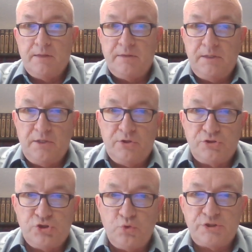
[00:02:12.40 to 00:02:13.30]
The the
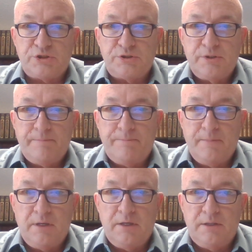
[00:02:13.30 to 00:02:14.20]
Jewish
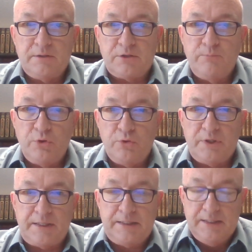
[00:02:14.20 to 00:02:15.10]
uh,
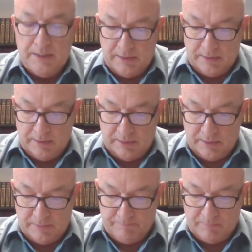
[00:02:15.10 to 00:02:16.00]
community
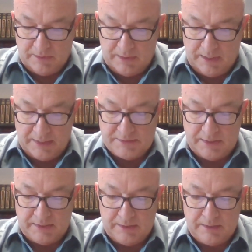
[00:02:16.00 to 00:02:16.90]
um, has
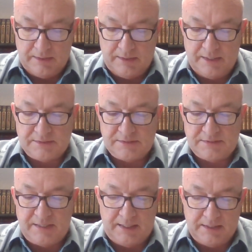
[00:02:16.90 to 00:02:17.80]
a uh, has a
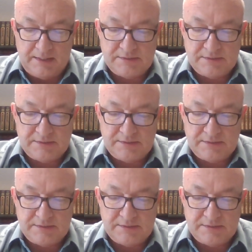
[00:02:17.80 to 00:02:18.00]
saying.